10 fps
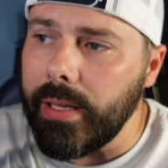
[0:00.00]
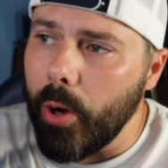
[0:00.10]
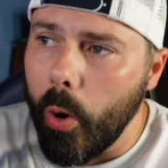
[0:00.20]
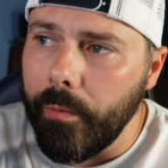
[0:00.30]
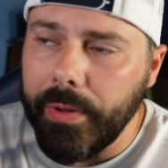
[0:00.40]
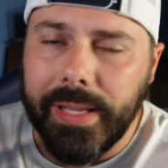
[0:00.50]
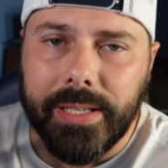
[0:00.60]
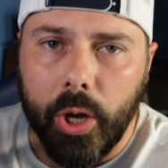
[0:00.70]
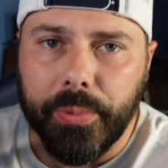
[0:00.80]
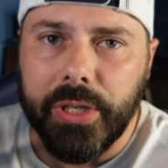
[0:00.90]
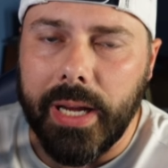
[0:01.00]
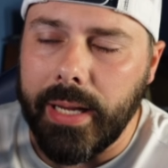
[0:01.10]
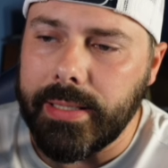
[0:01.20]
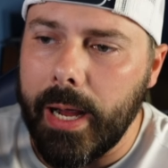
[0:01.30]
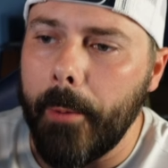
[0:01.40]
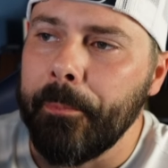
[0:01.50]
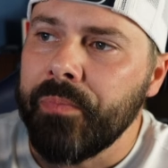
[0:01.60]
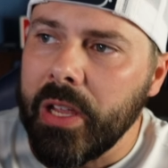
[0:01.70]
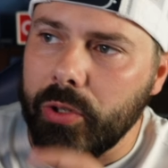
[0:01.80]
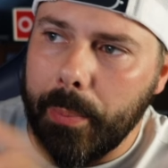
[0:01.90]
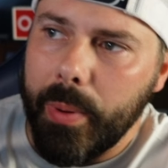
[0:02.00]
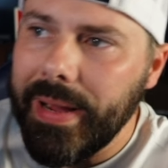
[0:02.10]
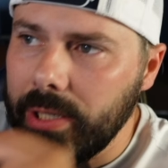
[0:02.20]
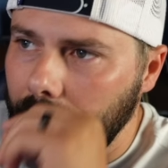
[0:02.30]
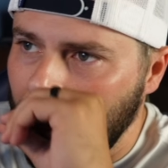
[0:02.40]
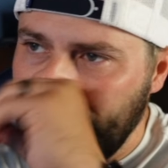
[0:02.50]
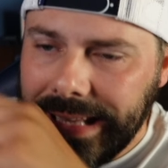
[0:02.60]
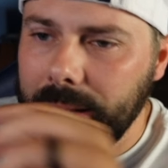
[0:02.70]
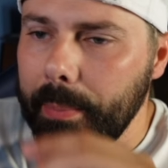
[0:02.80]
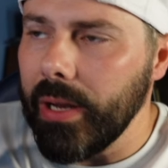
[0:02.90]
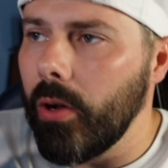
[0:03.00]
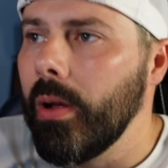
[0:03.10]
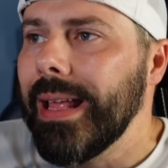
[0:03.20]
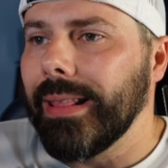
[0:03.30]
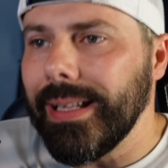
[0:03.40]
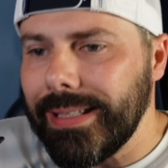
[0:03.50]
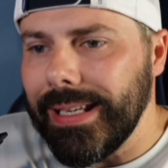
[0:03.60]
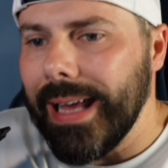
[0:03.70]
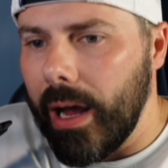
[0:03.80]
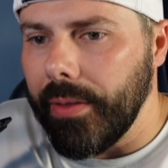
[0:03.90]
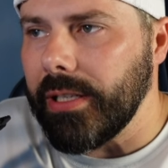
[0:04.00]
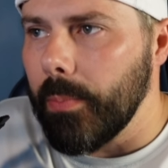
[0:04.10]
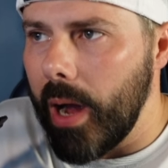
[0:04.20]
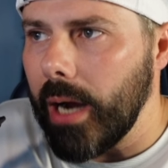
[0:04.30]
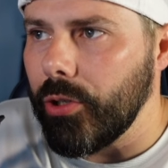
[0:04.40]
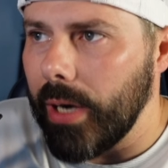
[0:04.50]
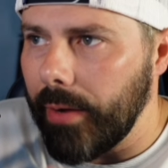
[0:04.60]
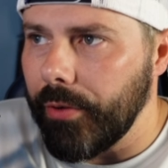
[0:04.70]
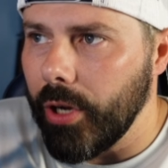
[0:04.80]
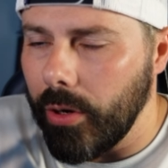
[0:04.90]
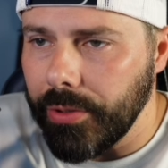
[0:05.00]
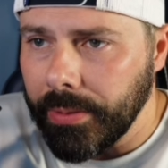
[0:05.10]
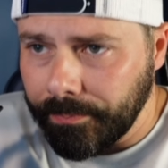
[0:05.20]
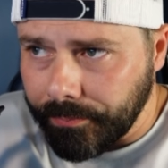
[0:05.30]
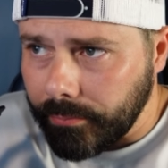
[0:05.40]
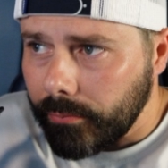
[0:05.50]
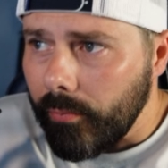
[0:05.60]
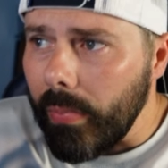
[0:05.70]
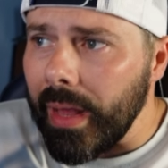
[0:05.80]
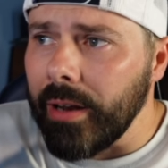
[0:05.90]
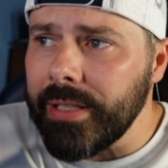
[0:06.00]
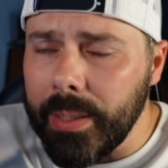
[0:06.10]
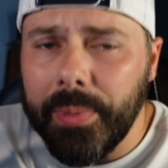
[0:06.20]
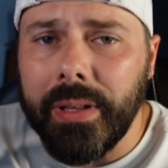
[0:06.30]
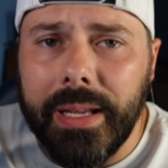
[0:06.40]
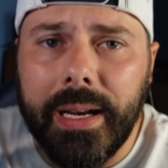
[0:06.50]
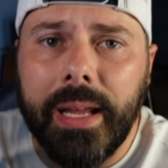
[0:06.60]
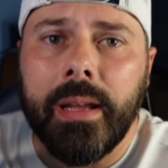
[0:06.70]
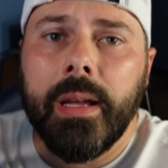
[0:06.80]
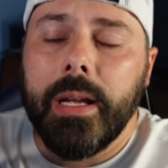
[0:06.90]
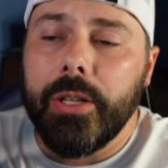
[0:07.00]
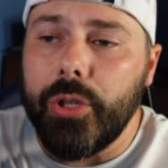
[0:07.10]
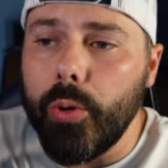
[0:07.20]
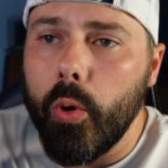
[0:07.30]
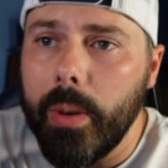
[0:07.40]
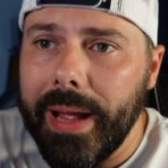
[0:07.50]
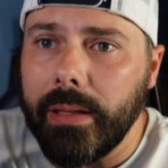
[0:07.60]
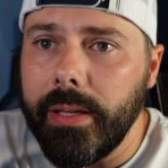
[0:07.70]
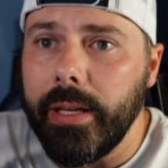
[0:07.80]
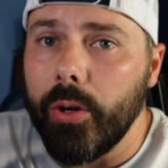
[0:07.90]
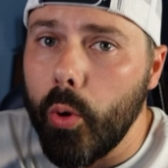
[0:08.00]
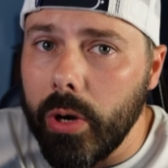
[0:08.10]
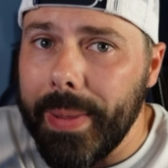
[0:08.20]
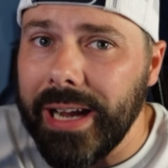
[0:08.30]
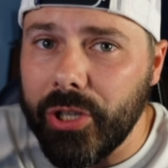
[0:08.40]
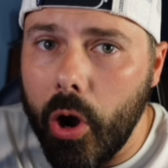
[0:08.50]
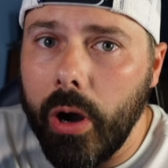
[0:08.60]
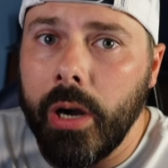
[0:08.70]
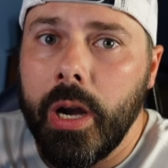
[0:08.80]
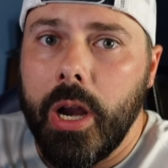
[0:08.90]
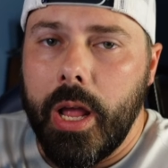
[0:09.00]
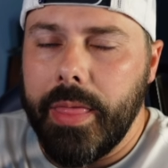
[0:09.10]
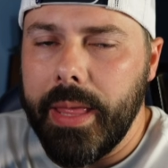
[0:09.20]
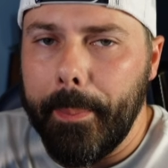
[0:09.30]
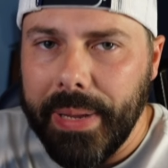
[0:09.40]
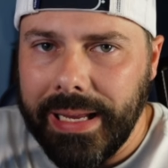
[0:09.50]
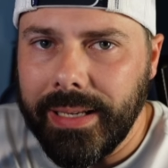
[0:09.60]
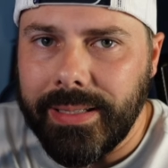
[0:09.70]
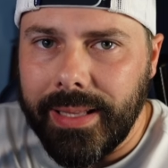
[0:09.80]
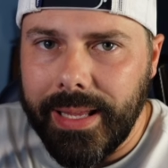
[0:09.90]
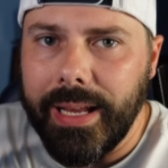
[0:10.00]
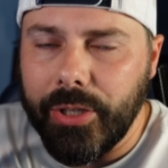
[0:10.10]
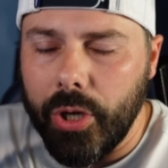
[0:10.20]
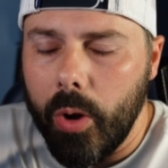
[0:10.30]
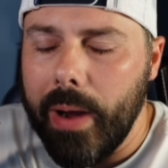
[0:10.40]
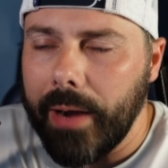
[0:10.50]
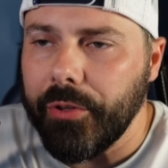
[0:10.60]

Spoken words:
Hopefully this helps you guys out. So I put myself right in the middle. Let's see how this mock draft goes. Now, typically in a 2 quarterback league, quarterbacks are the biggest thing to go after.